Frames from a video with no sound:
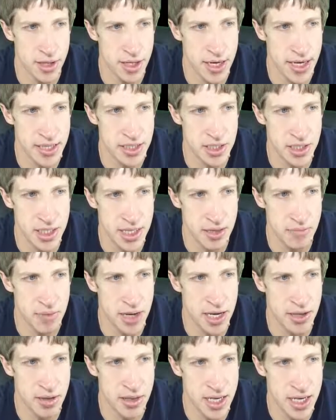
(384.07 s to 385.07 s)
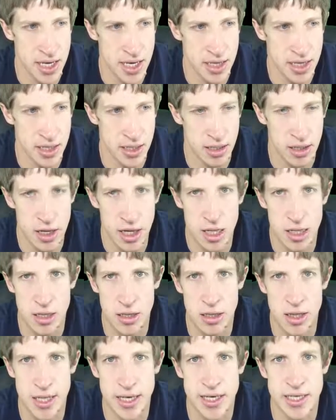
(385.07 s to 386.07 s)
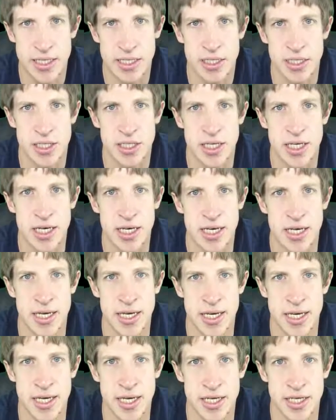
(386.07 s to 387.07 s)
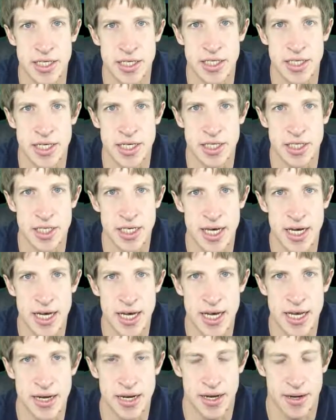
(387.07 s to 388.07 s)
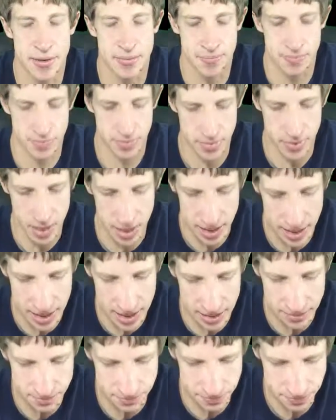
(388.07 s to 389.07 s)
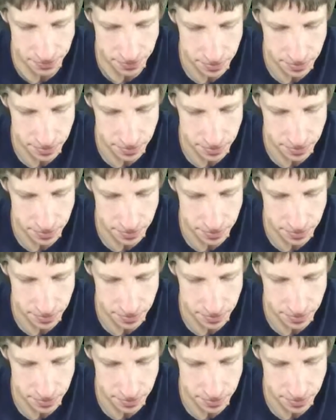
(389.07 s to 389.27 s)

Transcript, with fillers: the nice thing about the uh, HoloLens is it's got um,